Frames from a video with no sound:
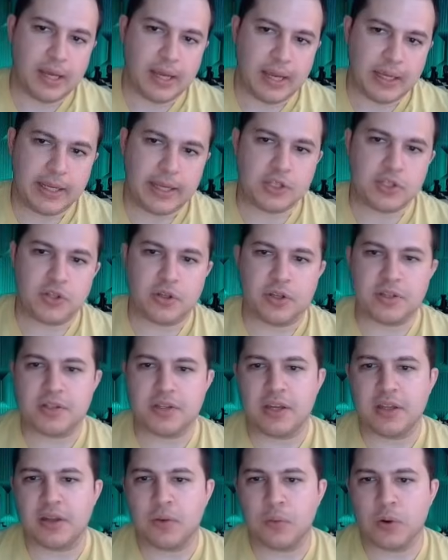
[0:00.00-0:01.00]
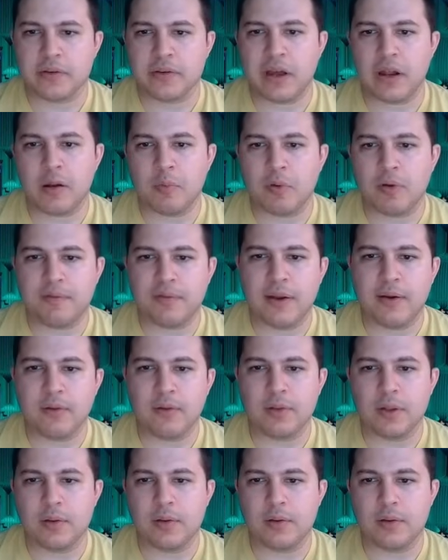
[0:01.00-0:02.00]
I guess you could say that worked out in my
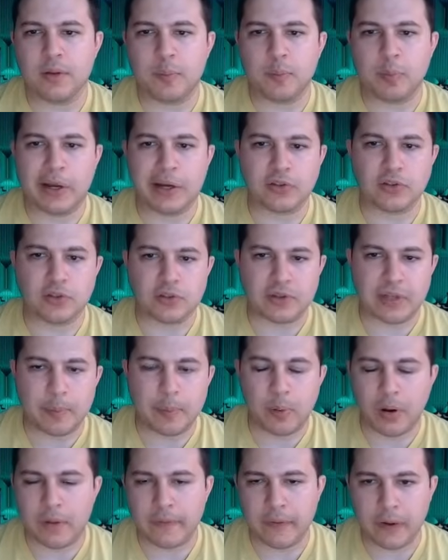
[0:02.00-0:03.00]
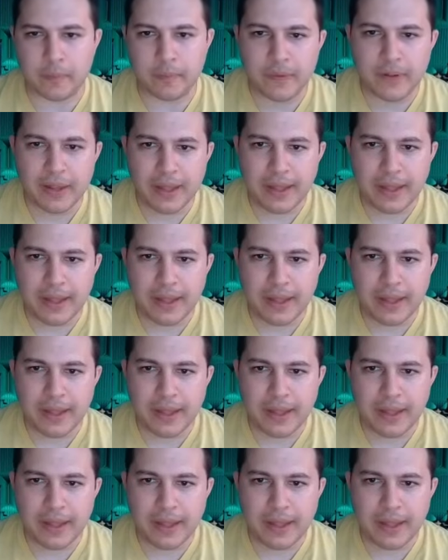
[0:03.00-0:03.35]
favor that the black took that pawn there.